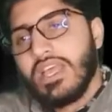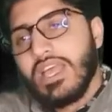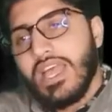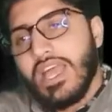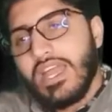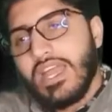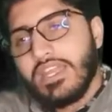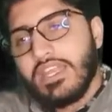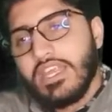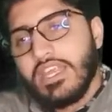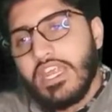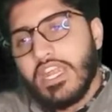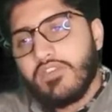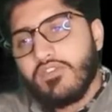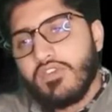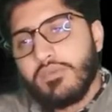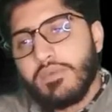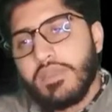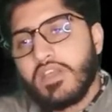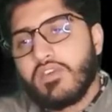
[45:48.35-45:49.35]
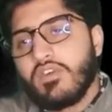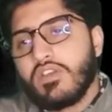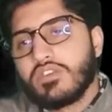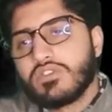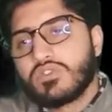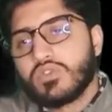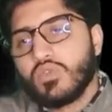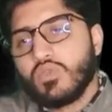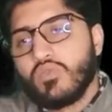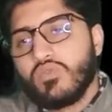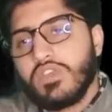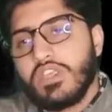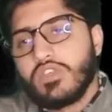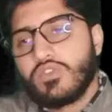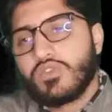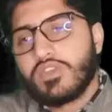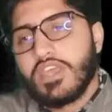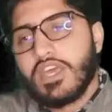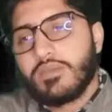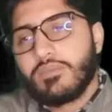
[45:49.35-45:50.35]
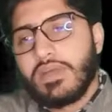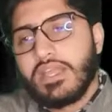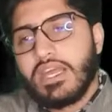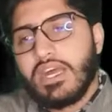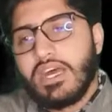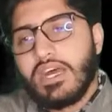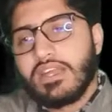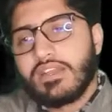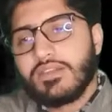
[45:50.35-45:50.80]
And it will be equals to V square by R.